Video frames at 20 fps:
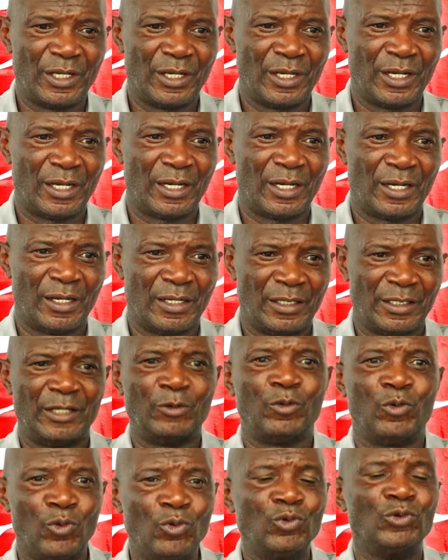the
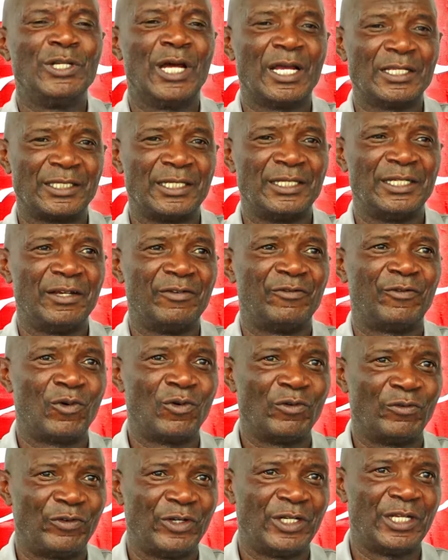who doesn't have
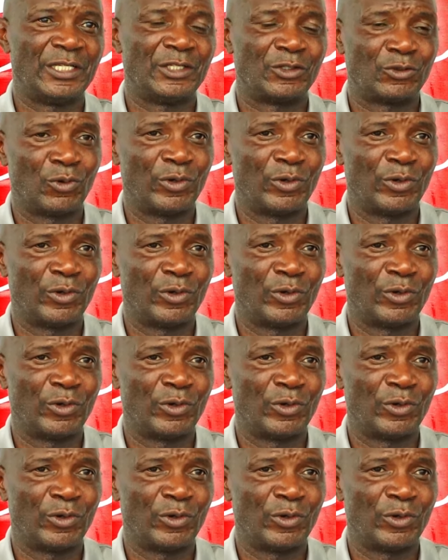confidence.